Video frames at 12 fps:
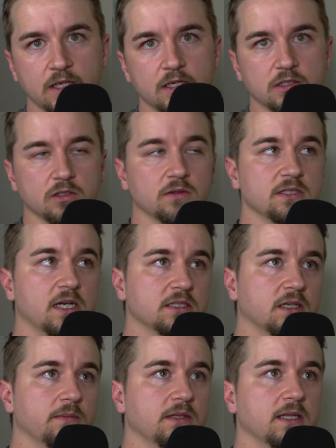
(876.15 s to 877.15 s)
So it's not
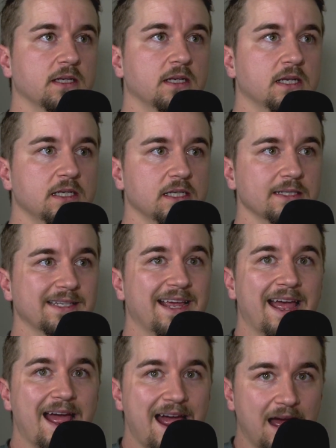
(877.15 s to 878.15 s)
something that is
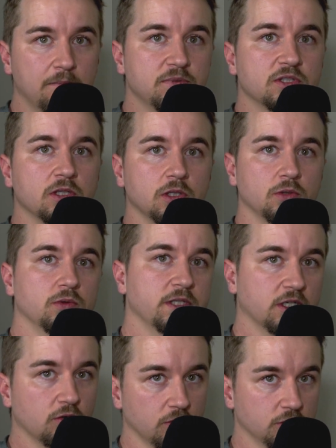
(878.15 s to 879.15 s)
absolutely
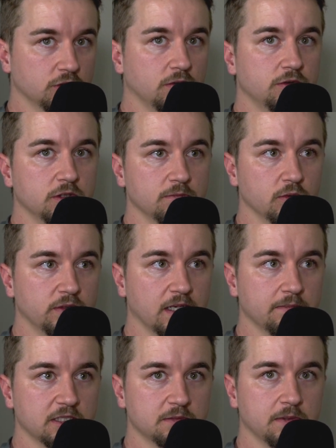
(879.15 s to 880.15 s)
crucial to the bootcamp
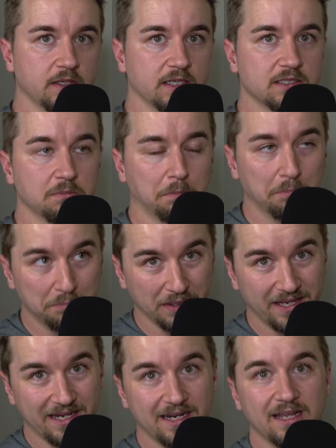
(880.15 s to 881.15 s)
experience.
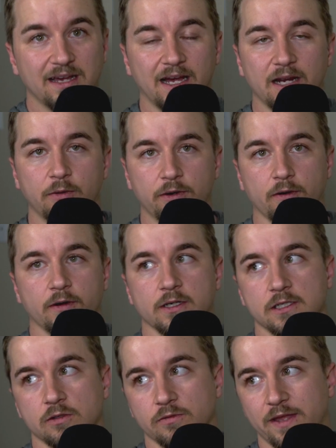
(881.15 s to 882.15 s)
But I would
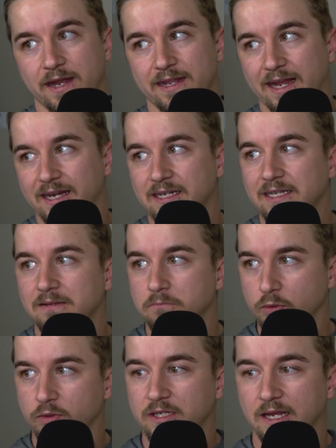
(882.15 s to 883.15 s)
argue that any
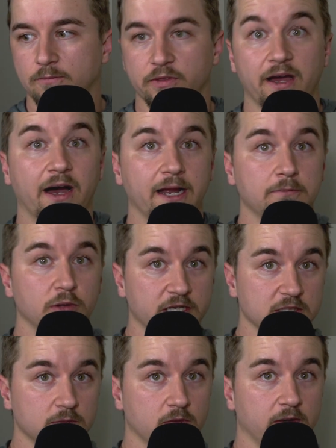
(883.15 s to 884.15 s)
bootcamp with a high
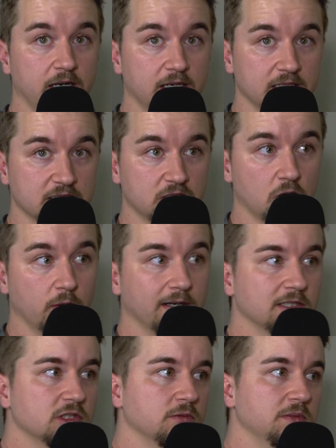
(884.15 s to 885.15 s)
placement rate is going
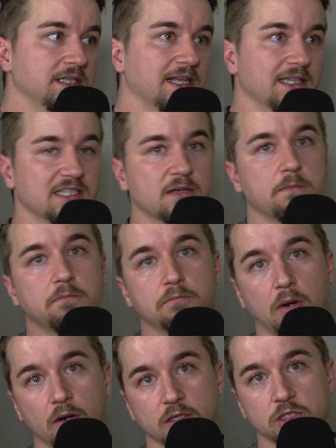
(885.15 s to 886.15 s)
to be at least
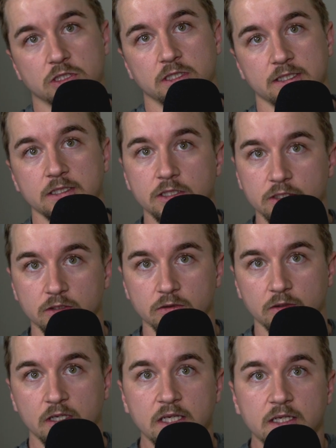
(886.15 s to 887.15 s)
partially
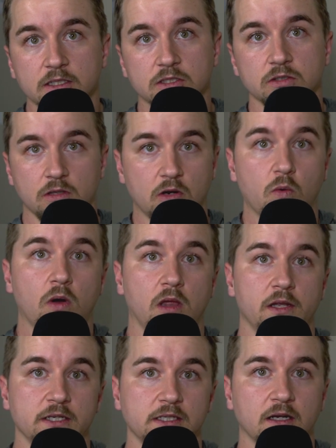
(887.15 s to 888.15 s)
due to the
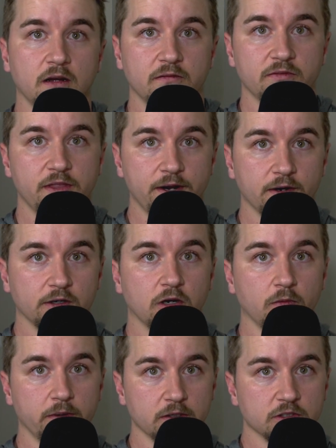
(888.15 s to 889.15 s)
quality of their career